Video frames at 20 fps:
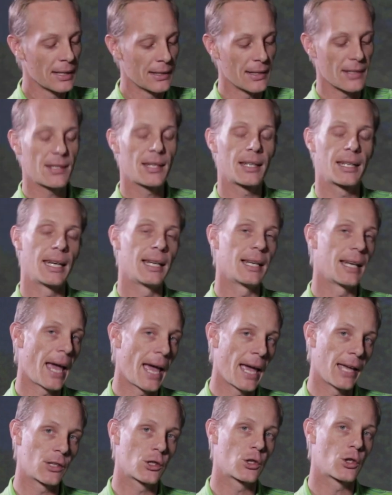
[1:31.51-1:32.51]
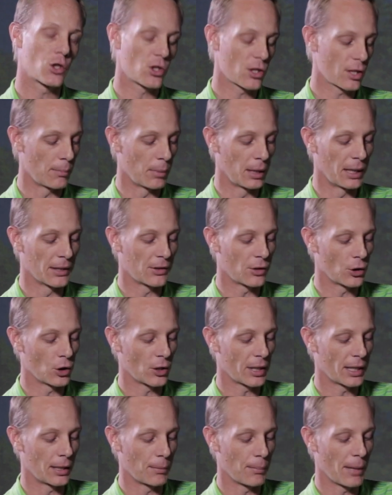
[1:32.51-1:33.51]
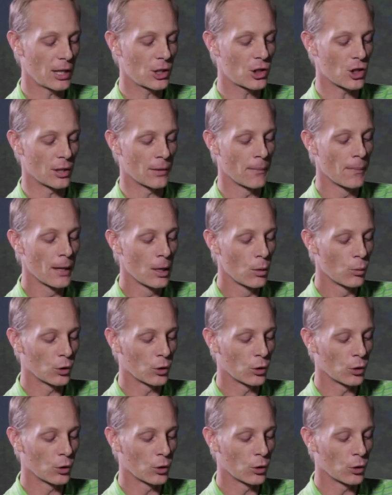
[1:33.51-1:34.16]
This again adds to stability. You can imagine